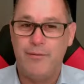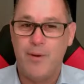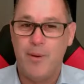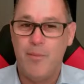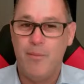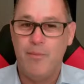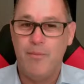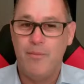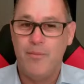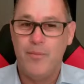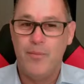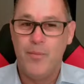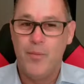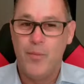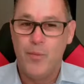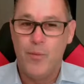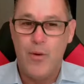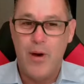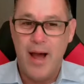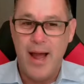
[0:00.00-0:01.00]
from
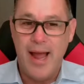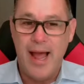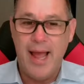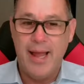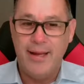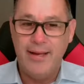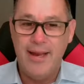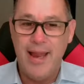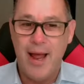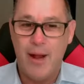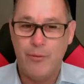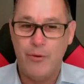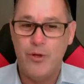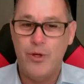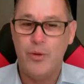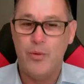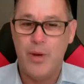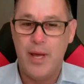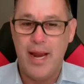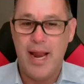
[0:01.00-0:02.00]
why I now
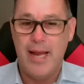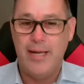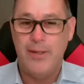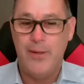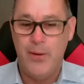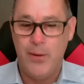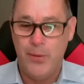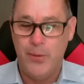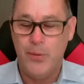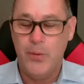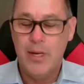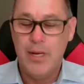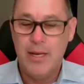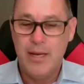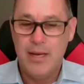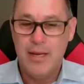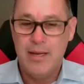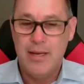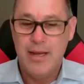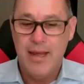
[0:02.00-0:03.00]
do what I do.
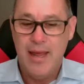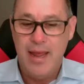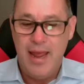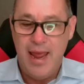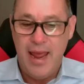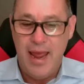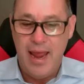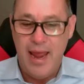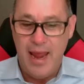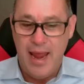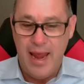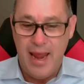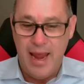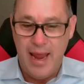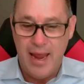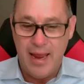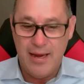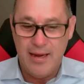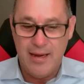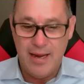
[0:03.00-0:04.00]

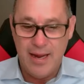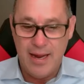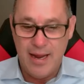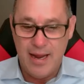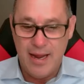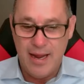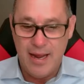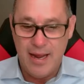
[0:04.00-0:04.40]
And